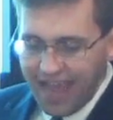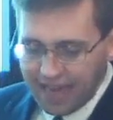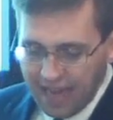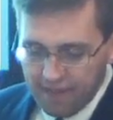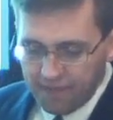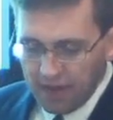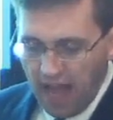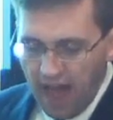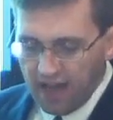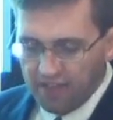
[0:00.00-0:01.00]
and every
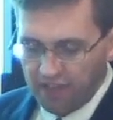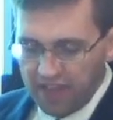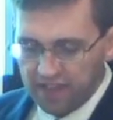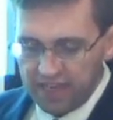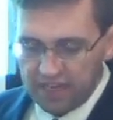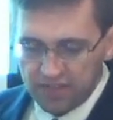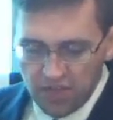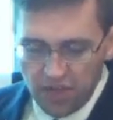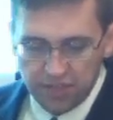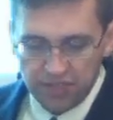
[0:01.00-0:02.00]
high thing that
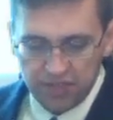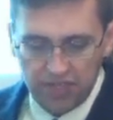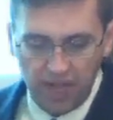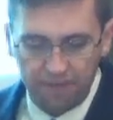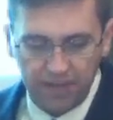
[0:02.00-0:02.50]
exalts itself